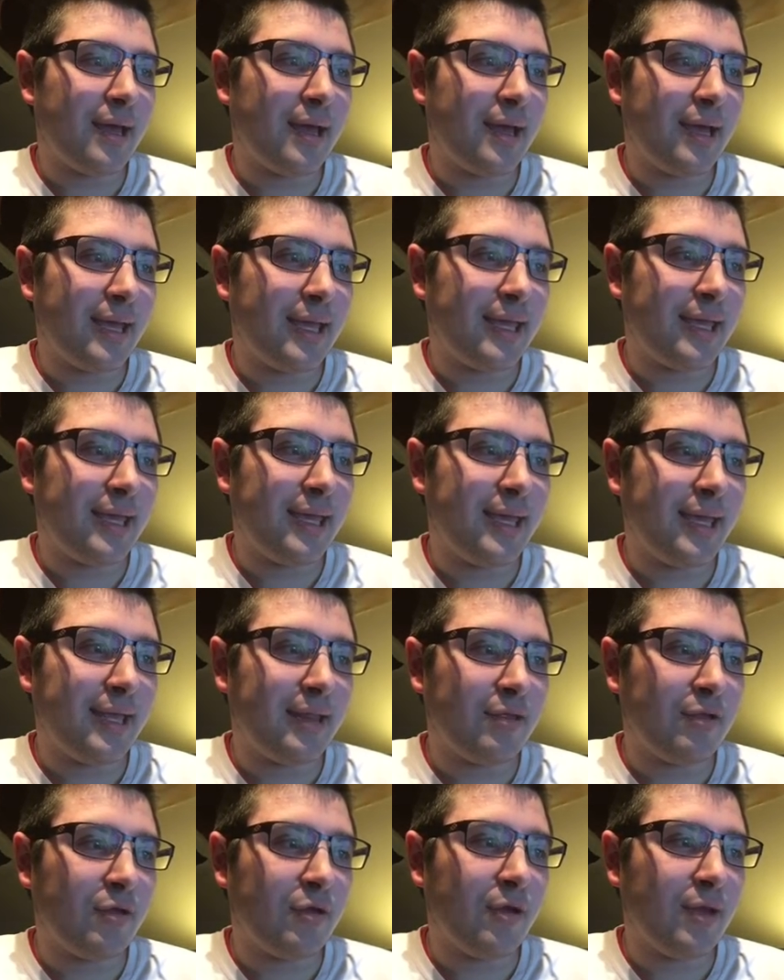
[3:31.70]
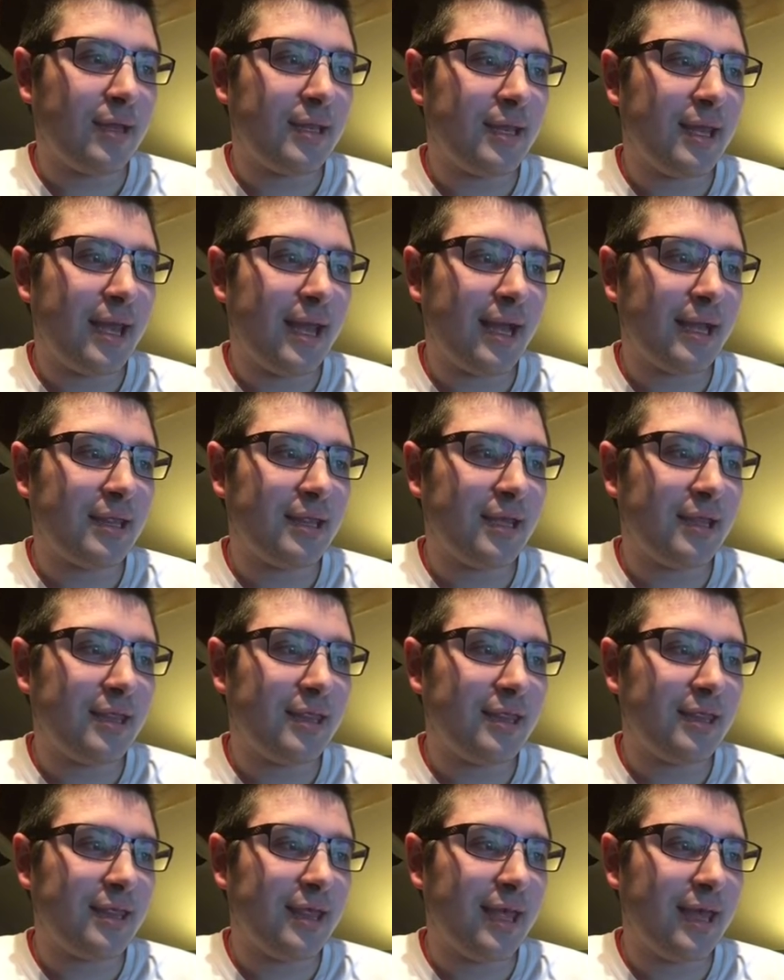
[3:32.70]
I can contact
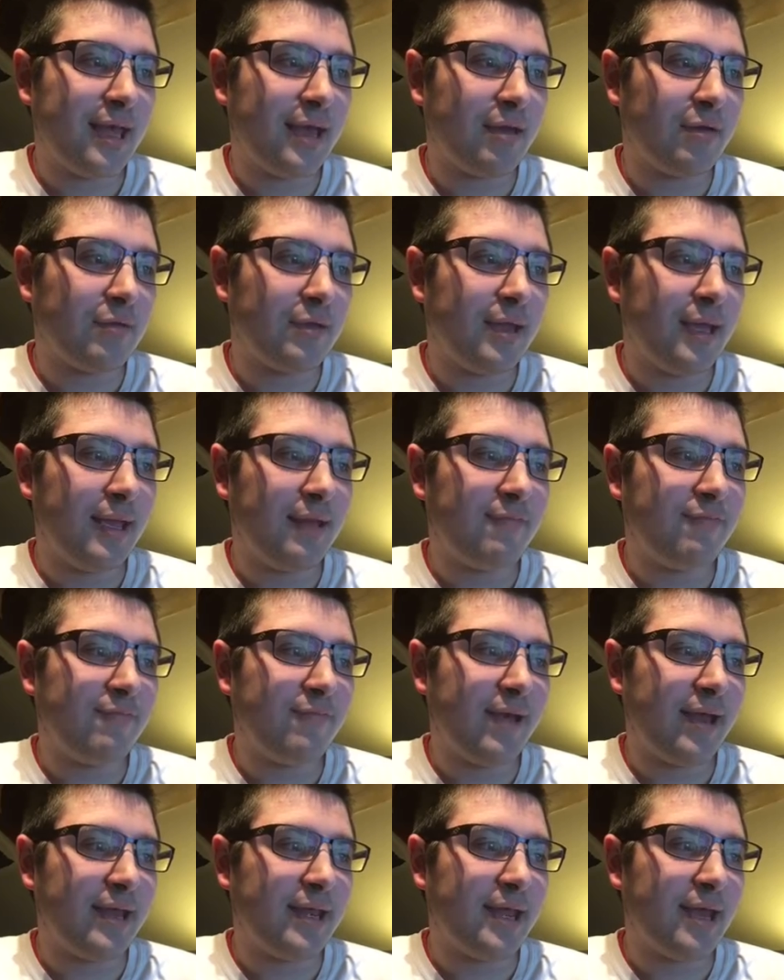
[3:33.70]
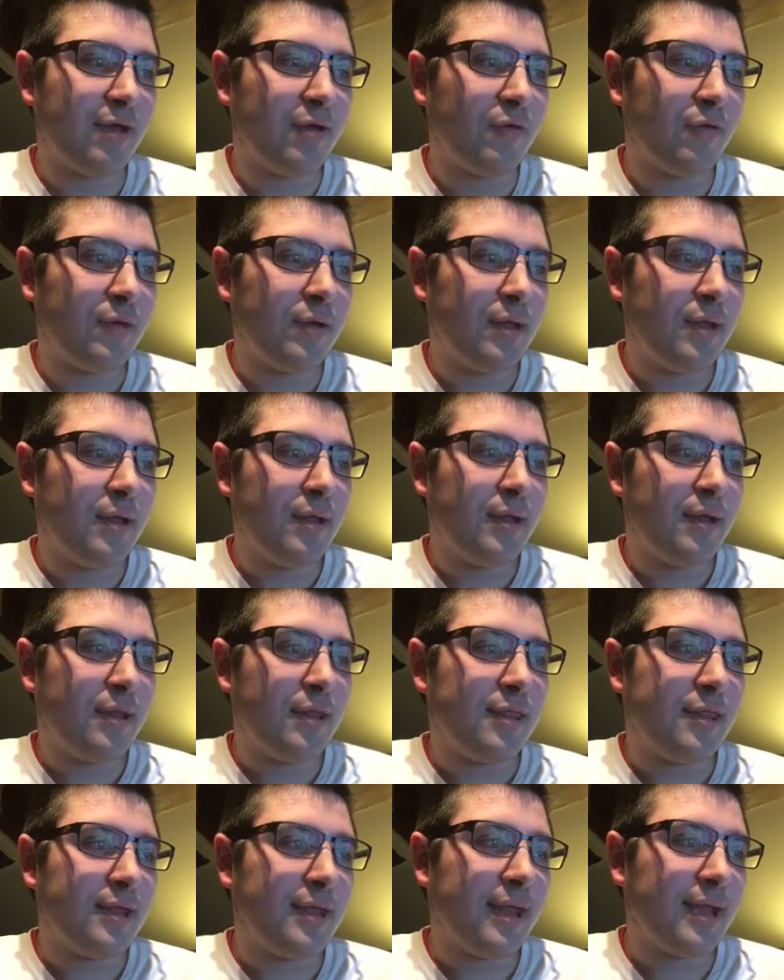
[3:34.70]
the town and find out
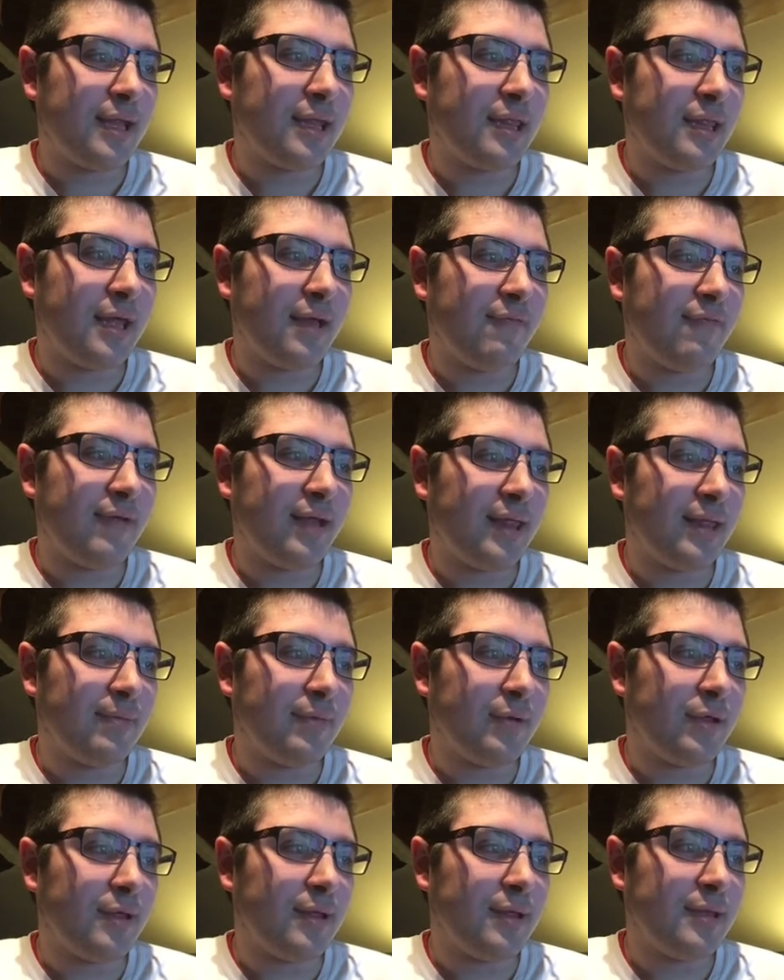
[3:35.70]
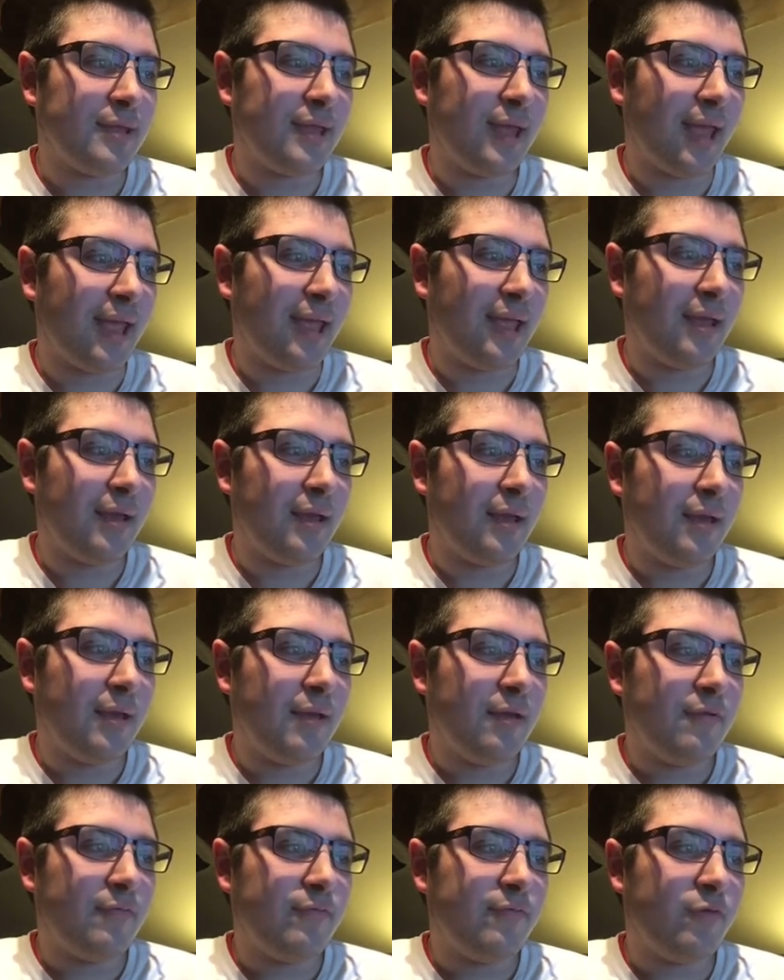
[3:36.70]
the next available date
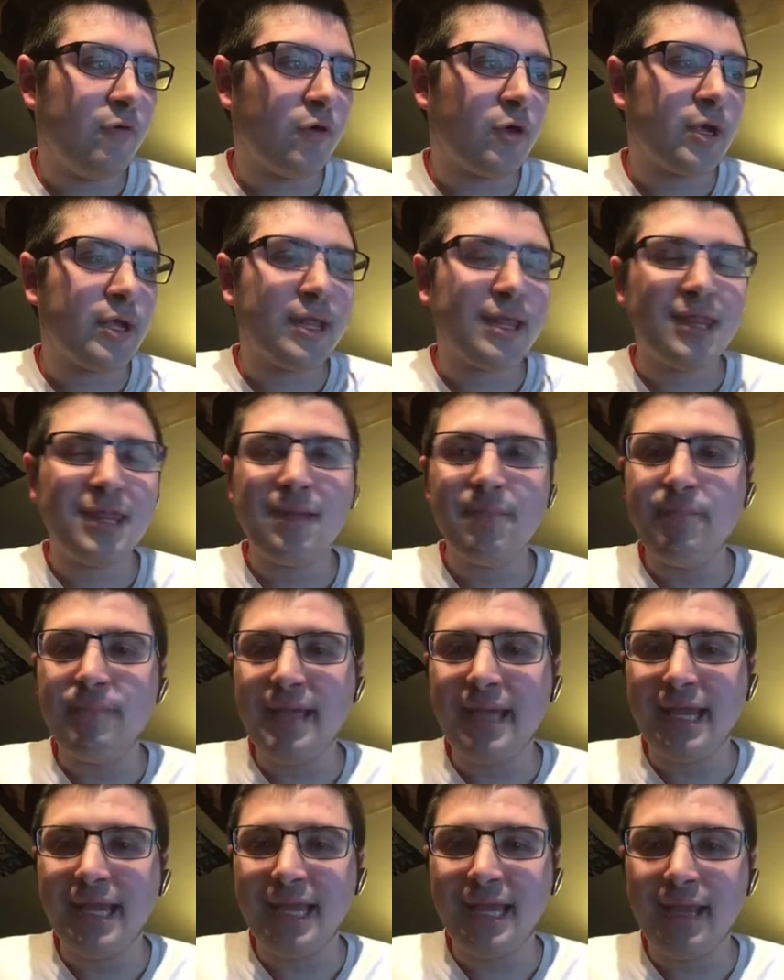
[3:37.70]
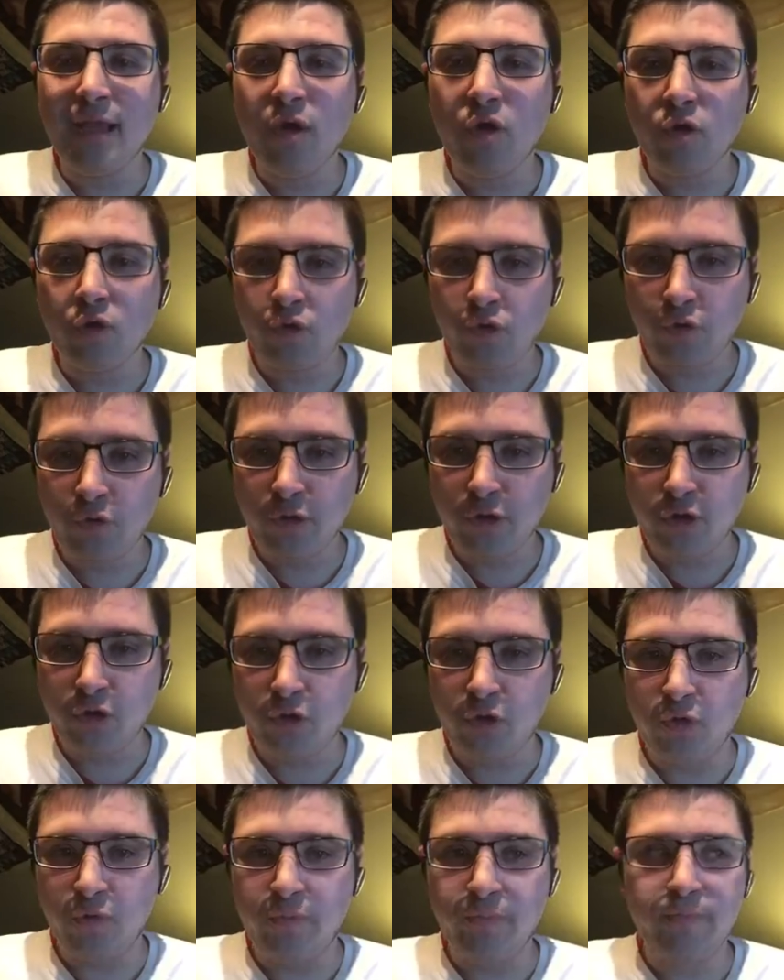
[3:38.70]
for the meeting
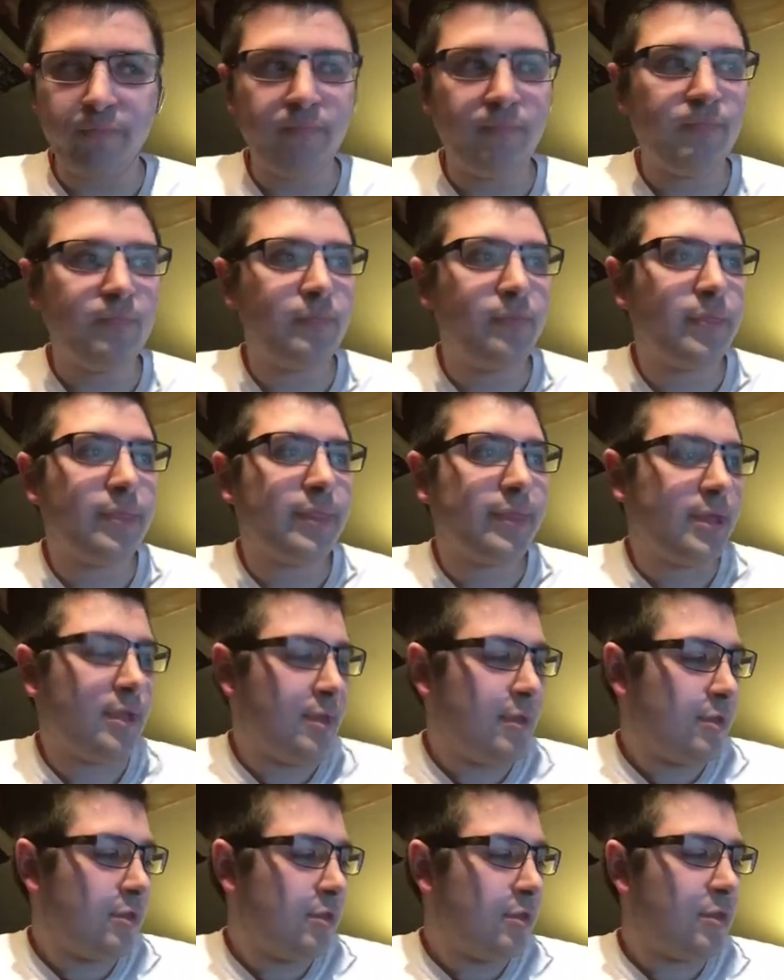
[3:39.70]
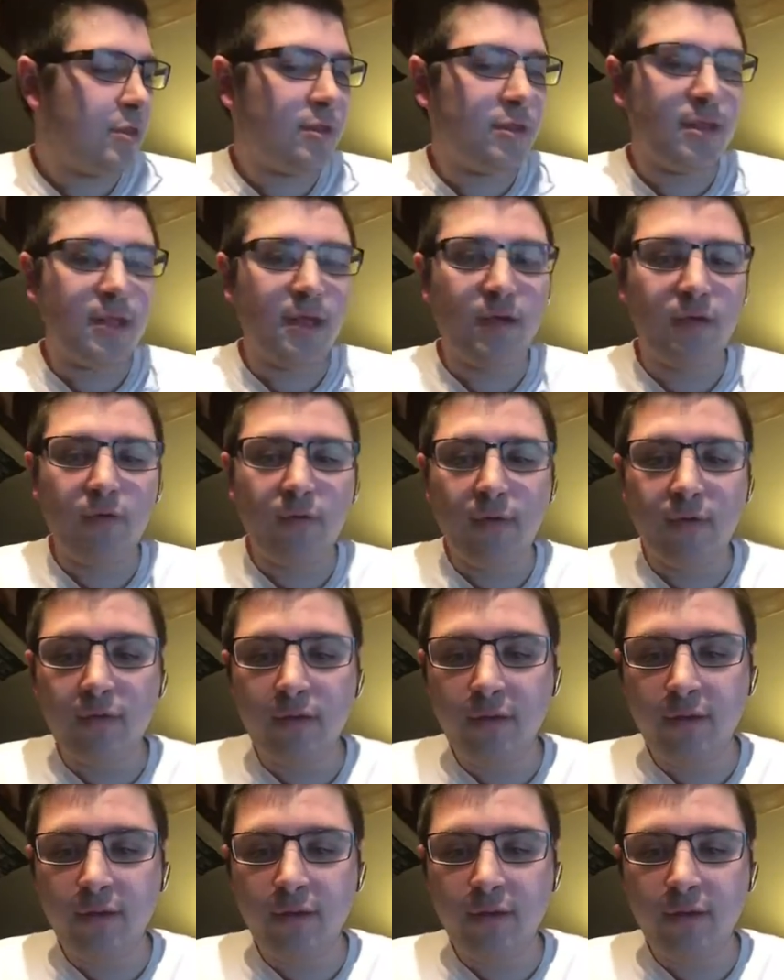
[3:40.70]
room. So,